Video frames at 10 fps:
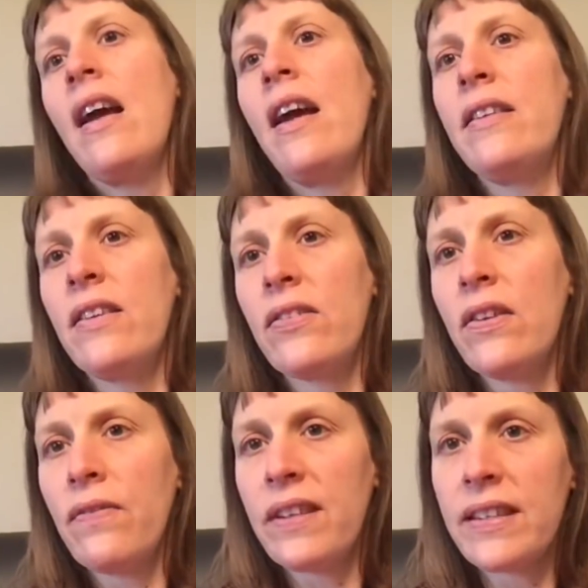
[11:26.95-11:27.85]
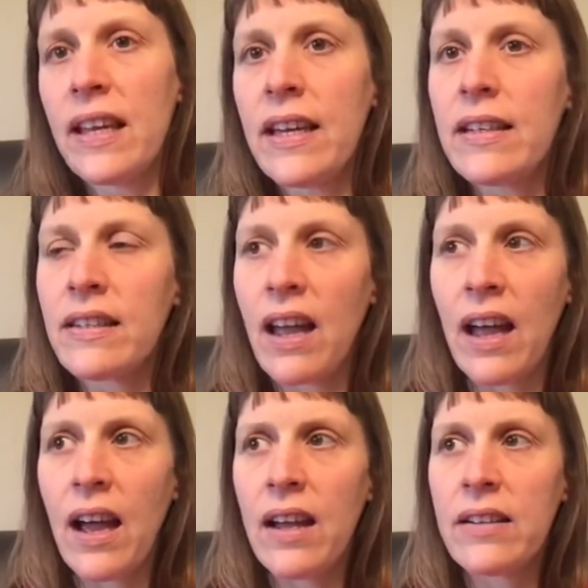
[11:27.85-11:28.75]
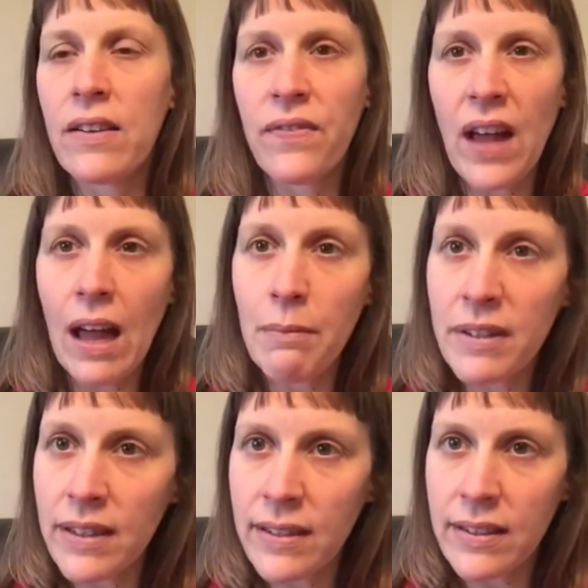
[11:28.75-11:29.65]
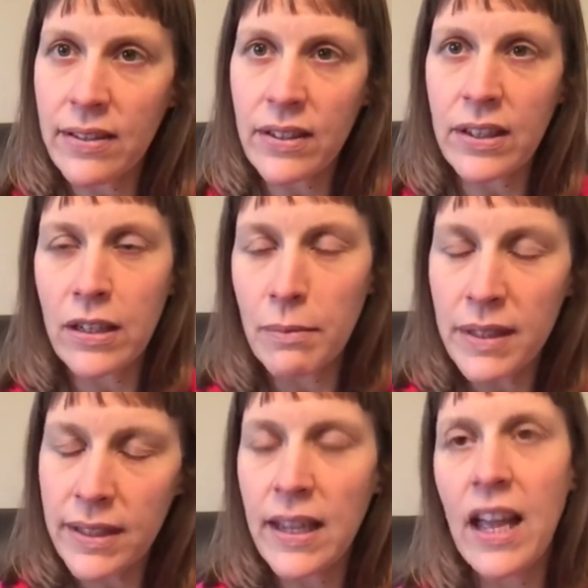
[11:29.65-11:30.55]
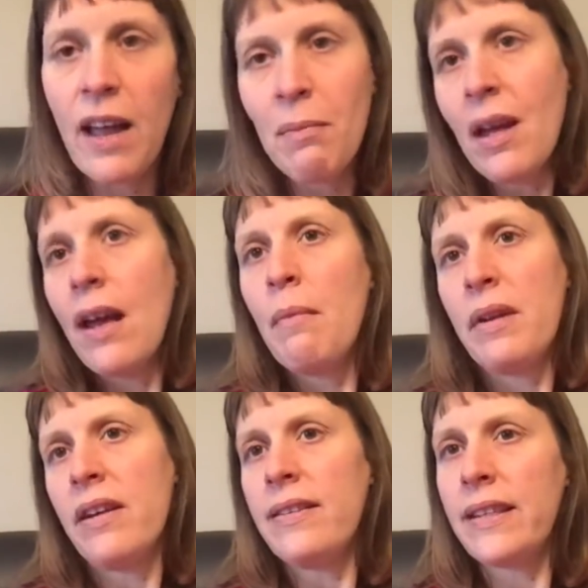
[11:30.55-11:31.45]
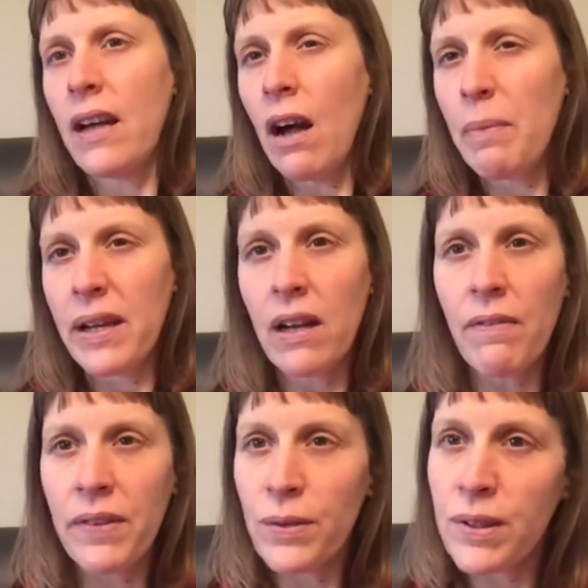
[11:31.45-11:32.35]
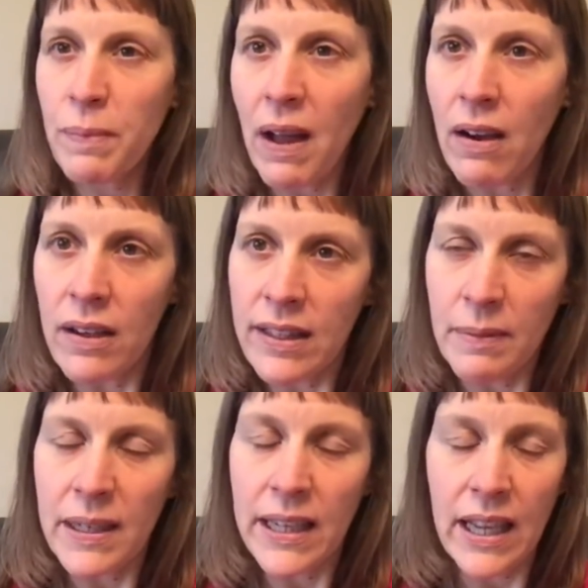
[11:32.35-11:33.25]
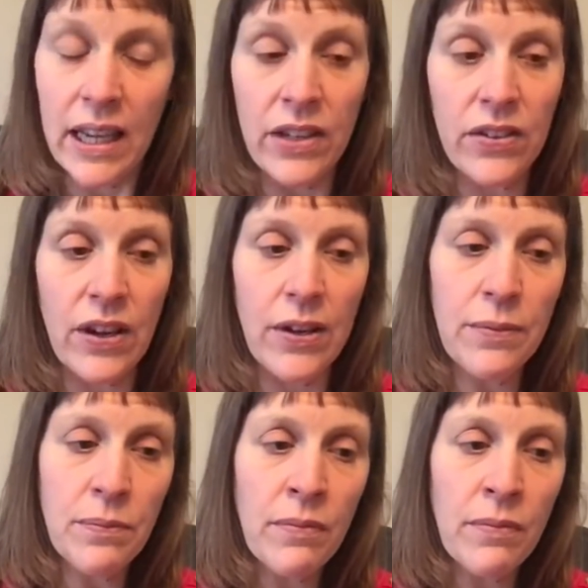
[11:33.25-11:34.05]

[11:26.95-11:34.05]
additional visits, and a pharmacist is going to come and see him because he got a bit confused about all his medication.